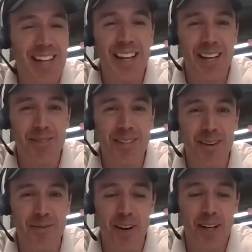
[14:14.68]
dating. It was
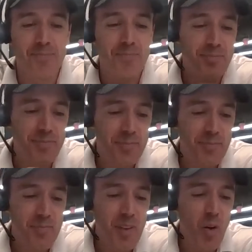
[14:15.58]
kind of funny.
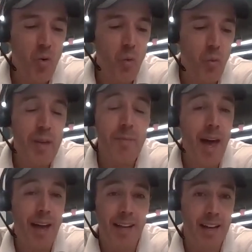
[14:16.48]
We
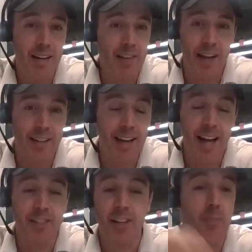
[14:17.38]
met and clicked,
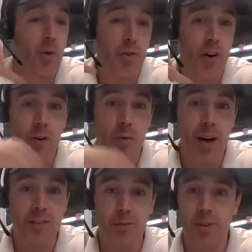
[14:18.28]
and actually both called our
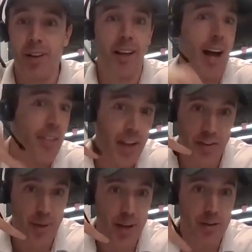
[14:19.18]
wives, and we're like, I think
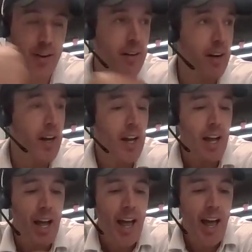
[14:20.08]
I found my co-founder.
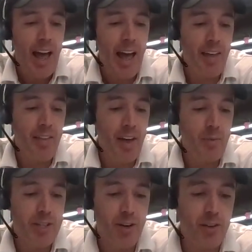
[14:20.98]
And
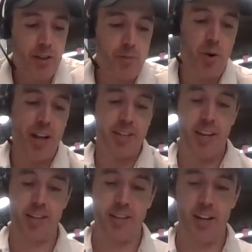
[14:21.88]
then we started this
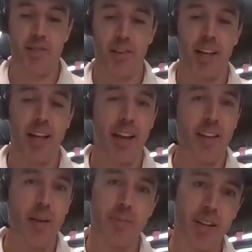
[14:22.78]
process of
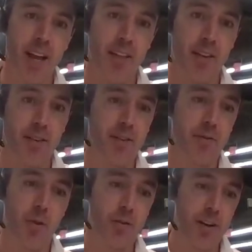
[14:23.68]
getting them together.
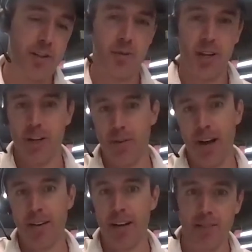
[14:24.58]
The four of us would
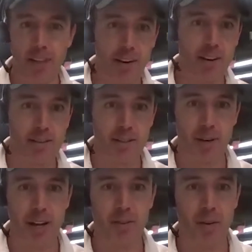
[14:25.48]
go out and have dinners
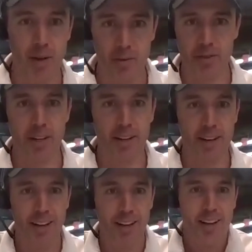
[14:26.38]
and whatever. I mean, it was
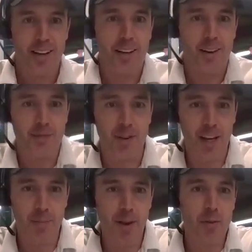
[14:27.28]
sort of
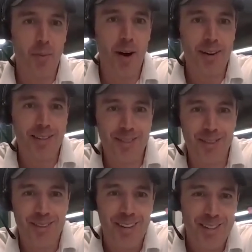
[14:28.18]
like a meet the parents
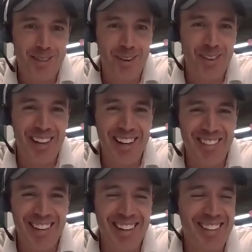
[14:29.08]
sort of
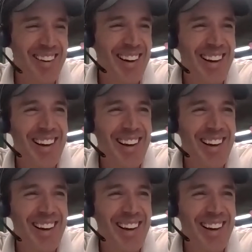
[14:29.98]
thing where you